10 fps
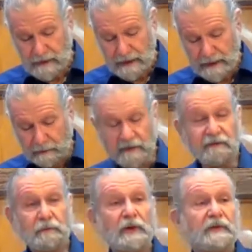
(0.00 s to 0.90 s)
And when the
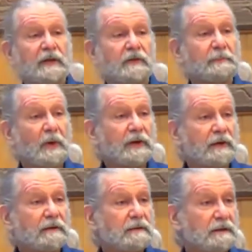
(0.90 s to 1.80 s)
voice had
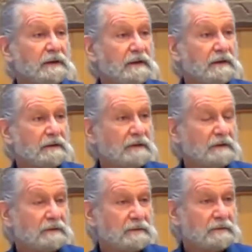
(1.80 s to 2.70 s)
spoken,
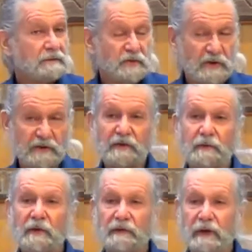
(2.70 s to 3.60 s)
Jesus
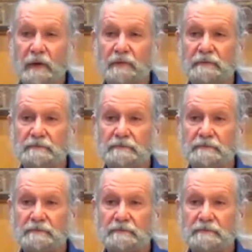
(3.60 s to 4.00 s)
was alone.